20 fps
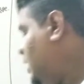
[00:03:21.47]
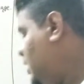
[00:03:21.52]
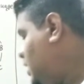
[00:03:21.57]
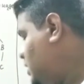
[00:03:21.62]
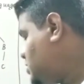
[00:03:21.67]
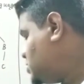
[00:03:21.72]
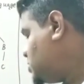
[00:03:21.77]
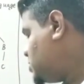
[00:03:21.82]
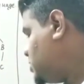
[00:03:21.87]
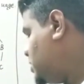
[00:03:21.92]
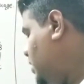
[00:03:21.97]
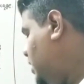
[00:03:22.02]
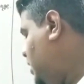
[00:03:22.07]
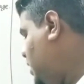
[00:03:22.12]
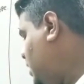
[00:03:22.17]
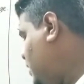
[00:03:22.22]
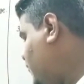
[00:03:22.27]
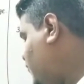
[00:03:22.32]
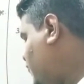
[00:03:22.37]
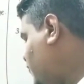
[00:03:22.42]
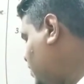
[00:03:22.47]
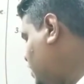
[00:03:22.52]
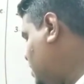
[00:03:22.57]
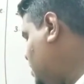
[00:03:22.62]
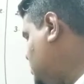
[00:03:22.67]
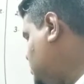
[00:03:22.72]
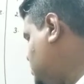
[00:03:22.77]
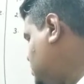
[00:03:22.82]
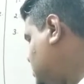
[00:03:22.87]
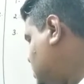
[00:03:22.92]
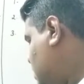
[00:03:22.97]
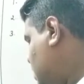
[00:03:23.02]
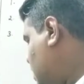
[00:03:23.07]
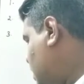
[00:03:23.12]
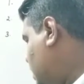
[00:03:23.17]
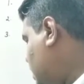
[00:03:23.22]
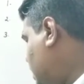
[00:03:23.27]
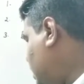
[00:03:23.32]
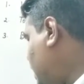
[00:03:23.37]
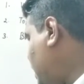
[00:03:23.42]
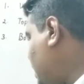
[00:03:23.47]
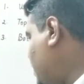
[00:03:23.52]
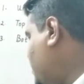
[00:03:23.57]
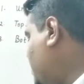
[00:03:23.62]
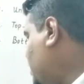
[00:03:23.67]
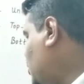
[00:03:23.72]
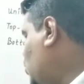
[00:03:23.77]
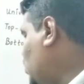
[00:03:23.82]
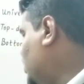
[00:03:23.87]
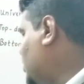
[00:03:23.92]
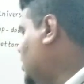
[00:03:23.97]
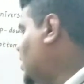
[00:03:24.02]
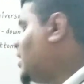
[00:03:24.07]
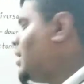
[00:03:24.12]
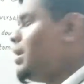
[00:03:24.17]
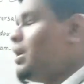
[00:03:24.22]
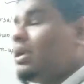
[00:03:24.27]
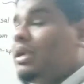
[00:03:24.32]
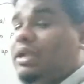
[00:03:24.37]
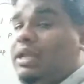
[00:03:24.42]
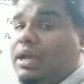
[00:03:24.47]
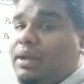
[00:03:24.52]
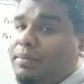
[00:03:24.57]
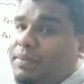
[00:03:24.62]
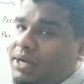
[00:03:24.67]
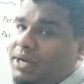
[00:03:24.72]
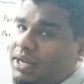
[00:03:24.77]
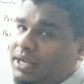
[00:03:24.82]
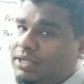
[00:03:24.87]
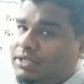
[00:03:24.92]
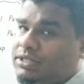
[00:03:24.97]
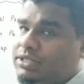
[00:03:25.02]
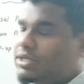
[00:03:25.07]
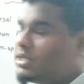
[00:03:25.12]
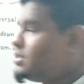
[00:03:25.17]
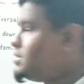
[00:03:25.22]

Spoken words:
each leaf is labeled with the terminals.